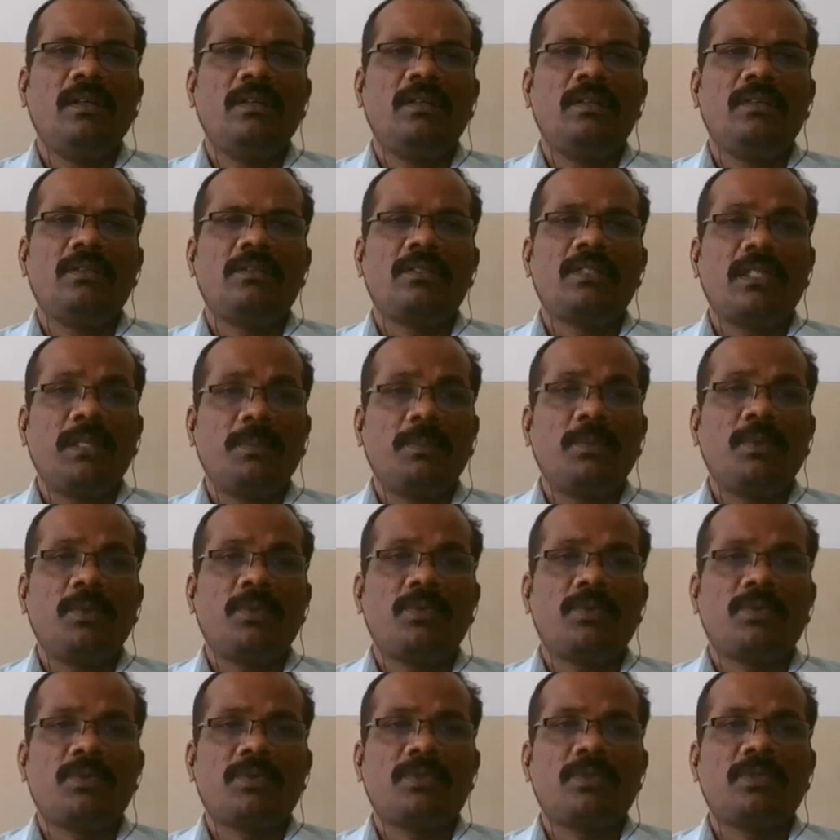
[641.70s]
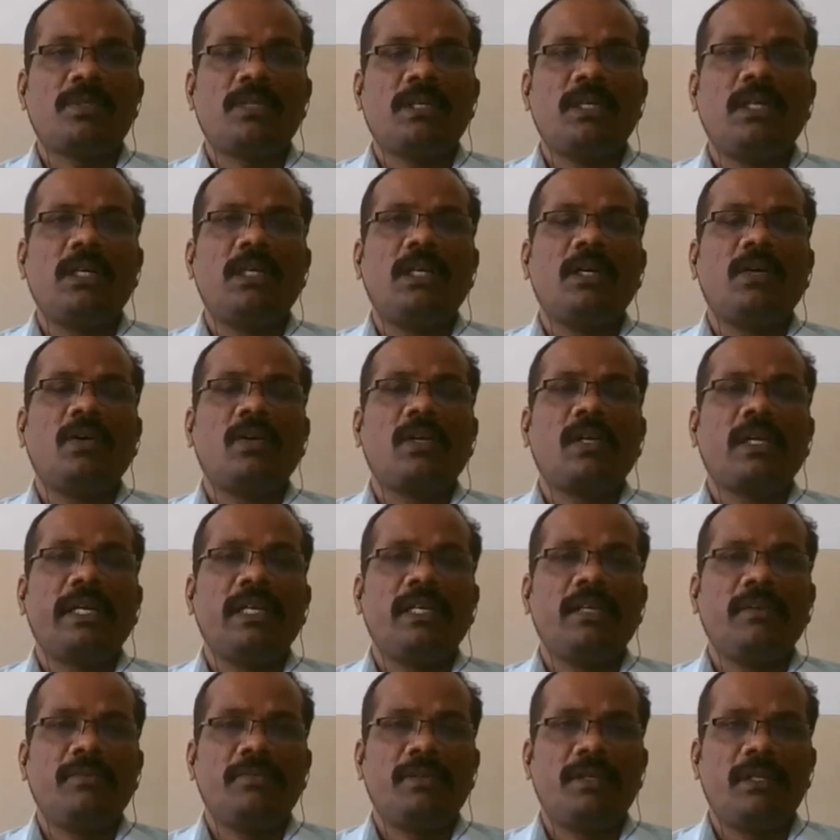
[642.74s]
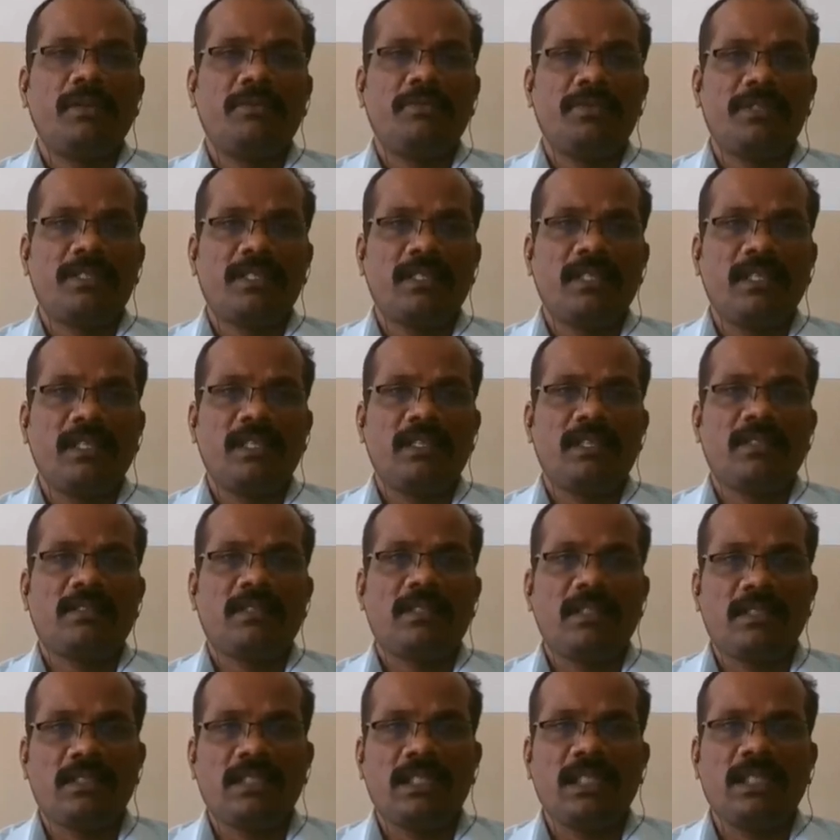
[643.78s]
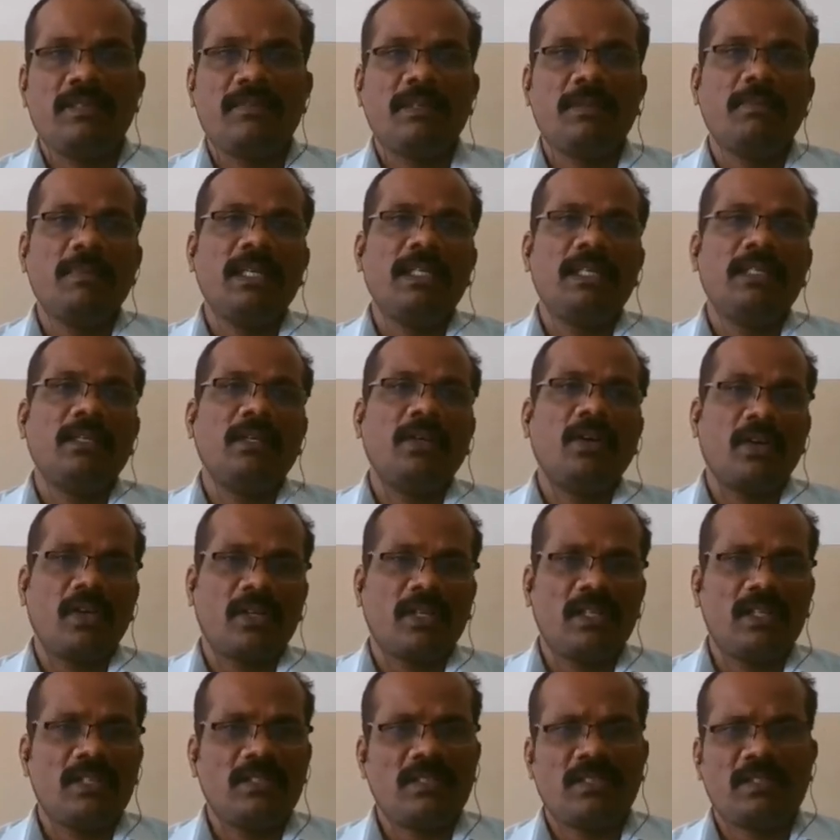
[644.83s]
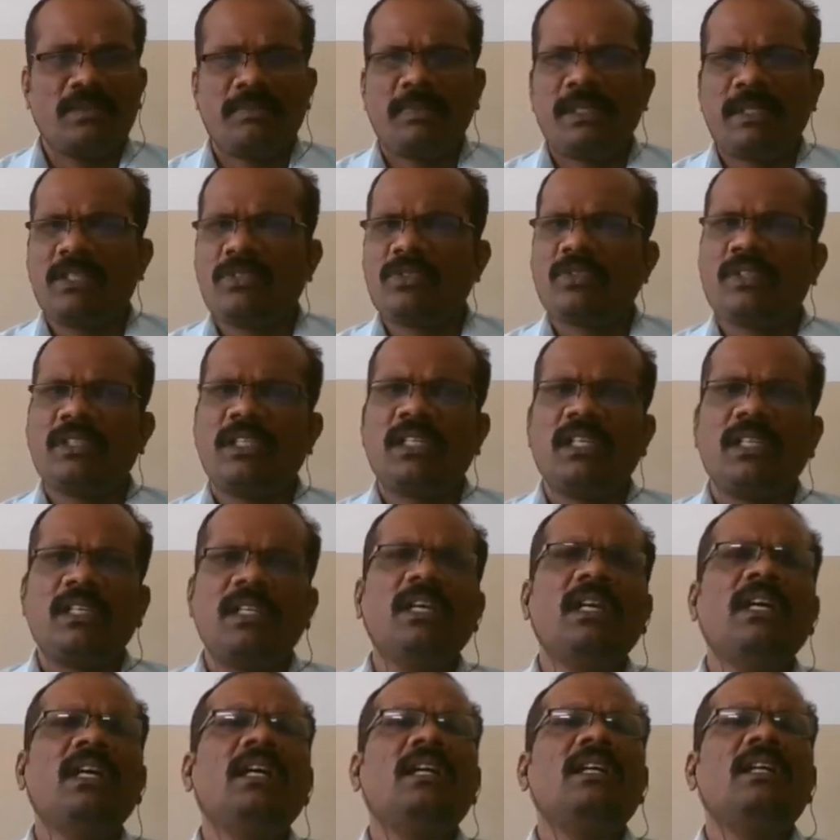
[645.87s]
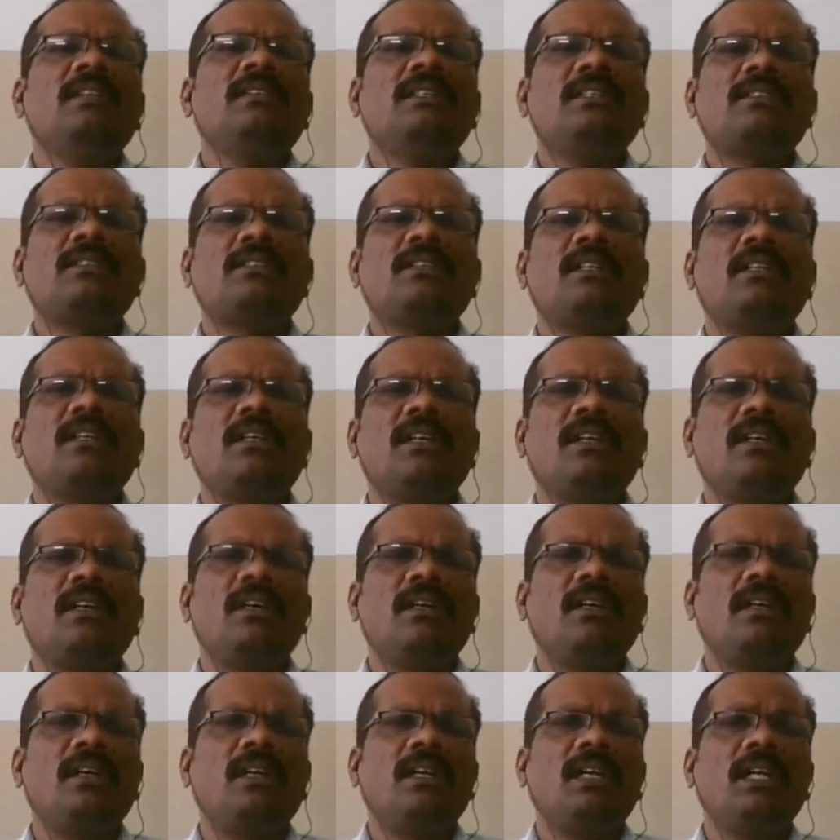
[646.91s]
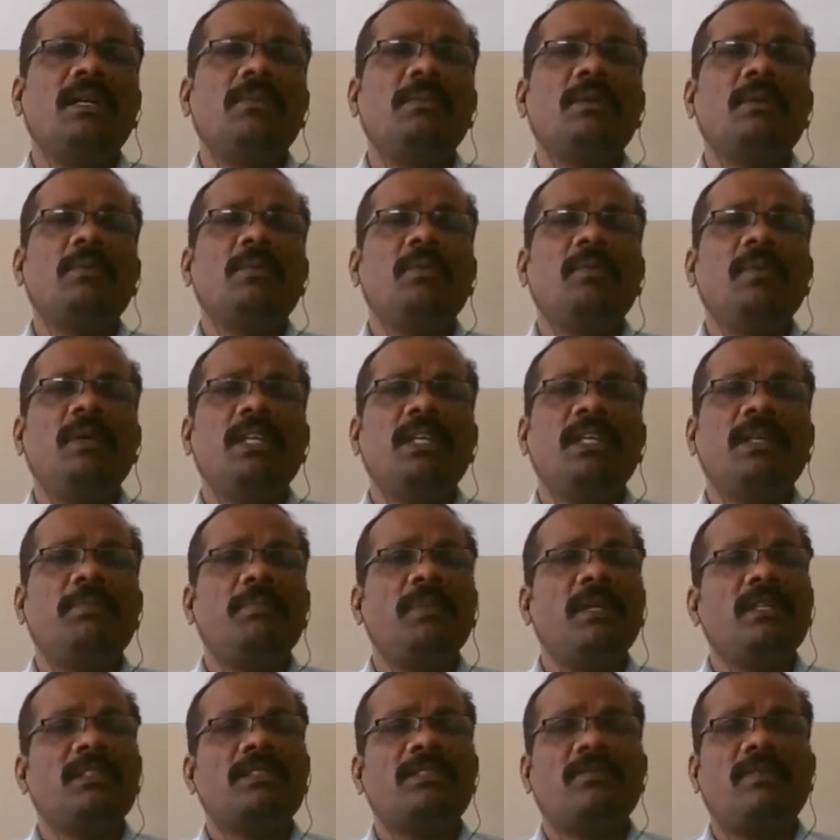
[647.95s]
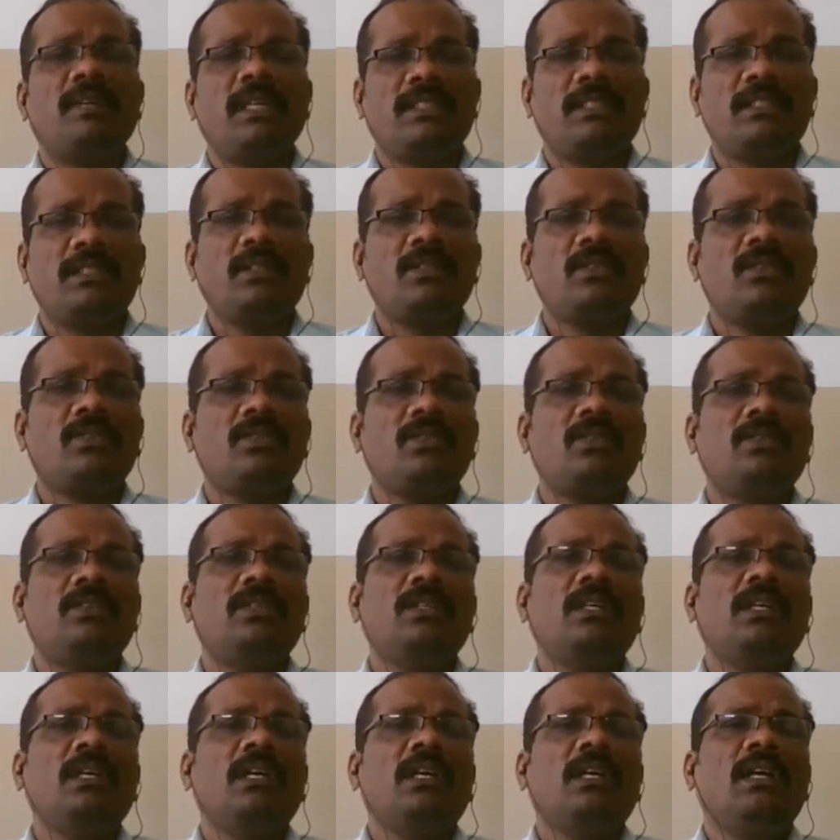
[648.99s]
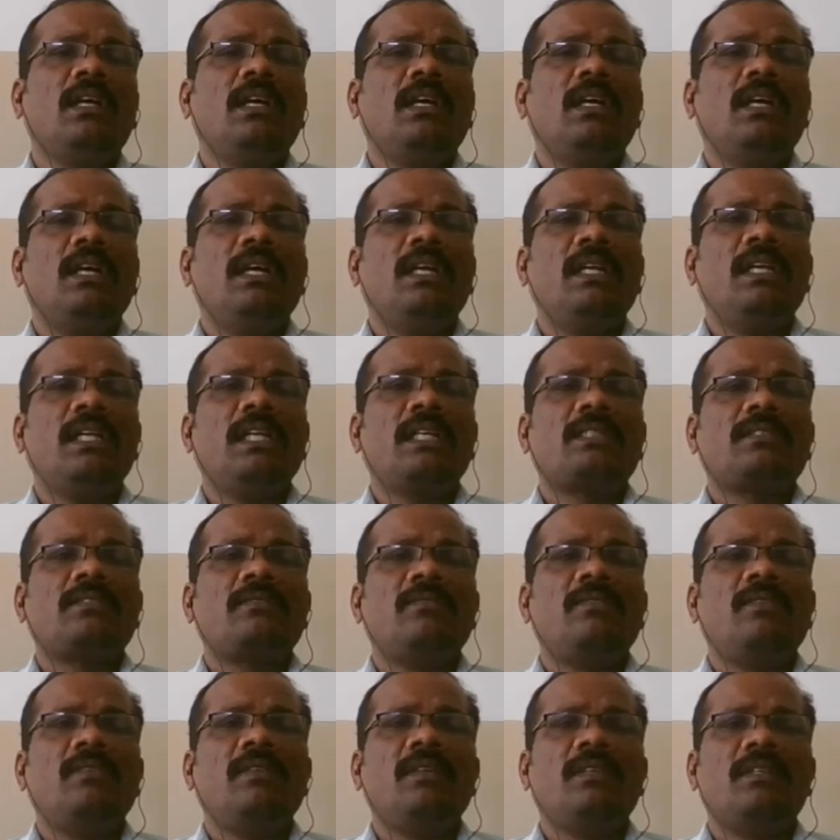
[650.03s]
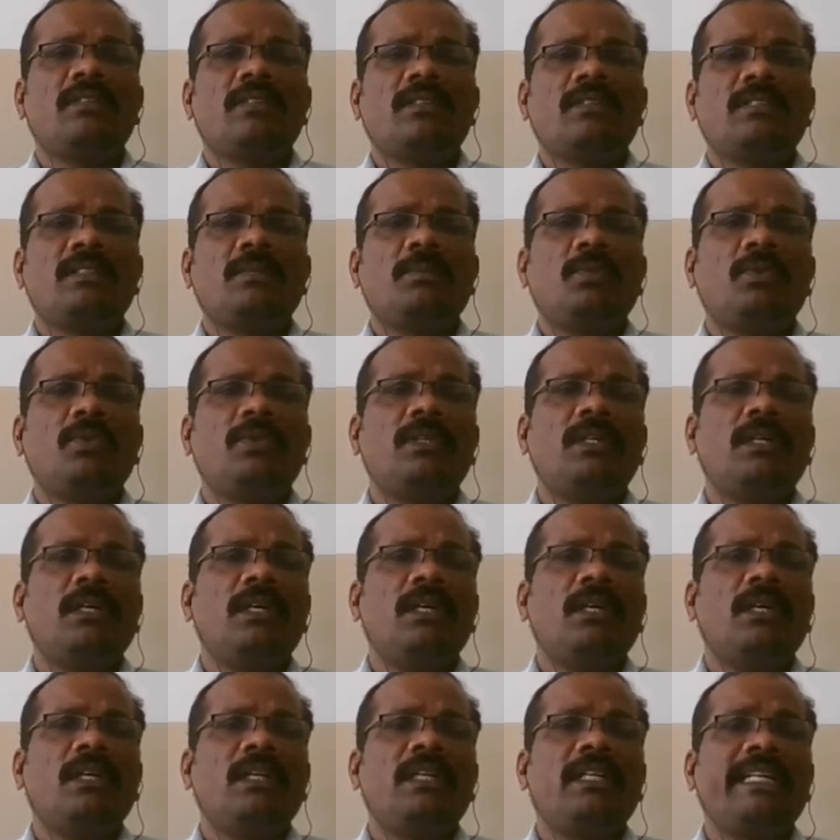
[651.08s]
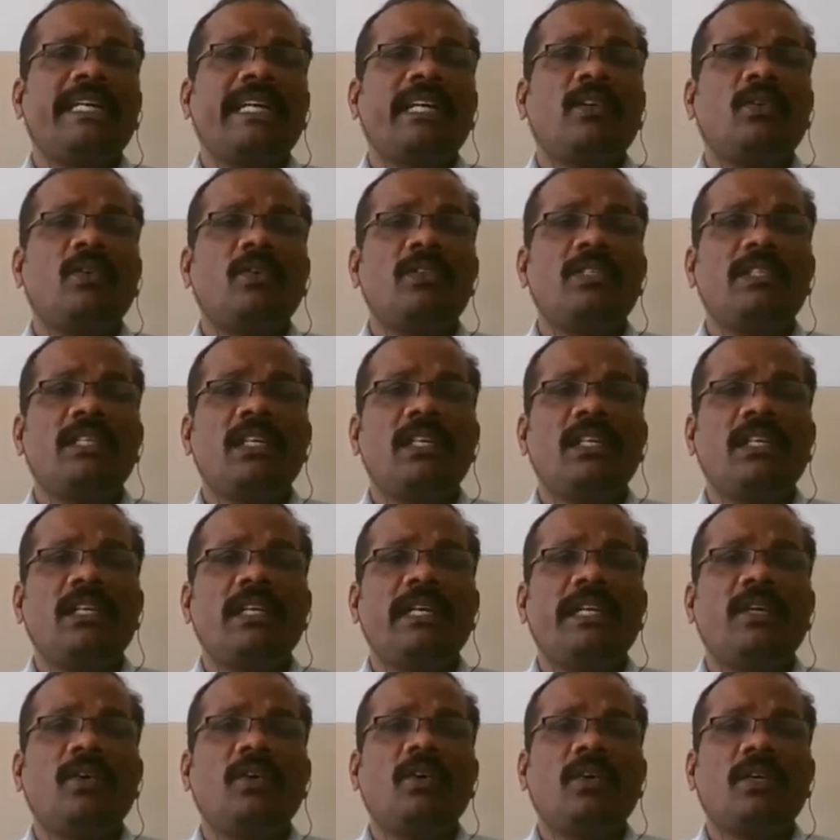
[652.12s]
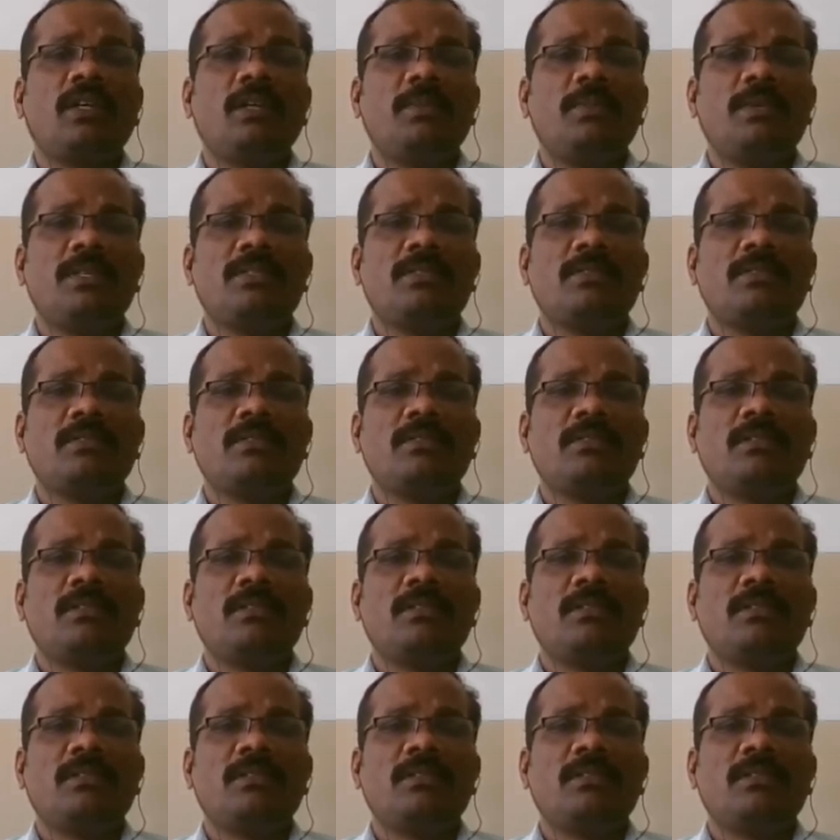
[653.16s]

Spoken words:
supports or kind of facilities is given by the organization. Based on that, this labor mobility plays a vital role. And next we will discuss about the technological and automations.